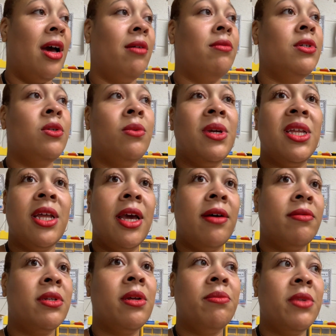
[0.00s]
I wish we can
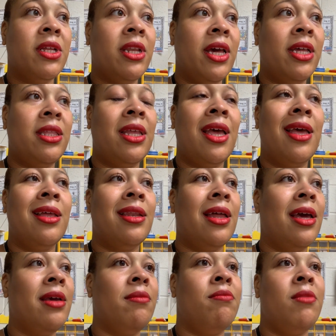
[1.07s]
have something like that,
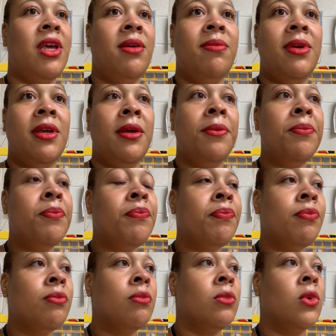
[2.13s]
like maybe
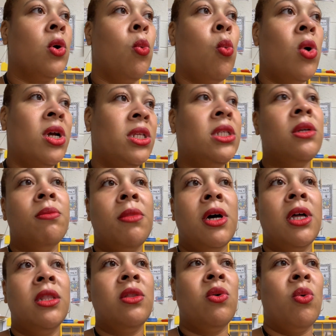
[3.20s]
once a
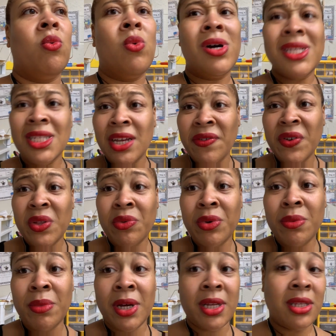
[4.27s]
month or once every
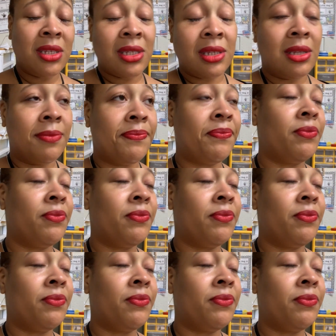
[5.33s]
3 months.